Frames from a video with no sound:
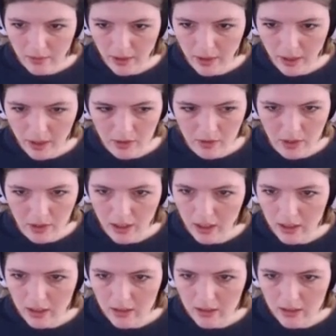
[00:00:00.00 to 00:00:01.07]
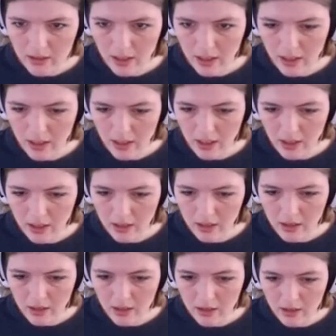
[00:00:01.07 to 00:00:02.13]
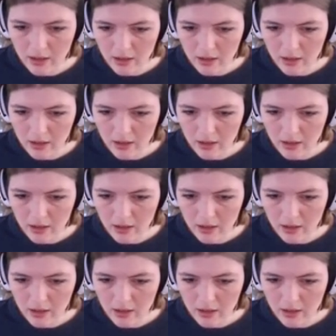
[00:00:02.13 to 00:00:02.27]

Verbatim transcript: Potty train this kid.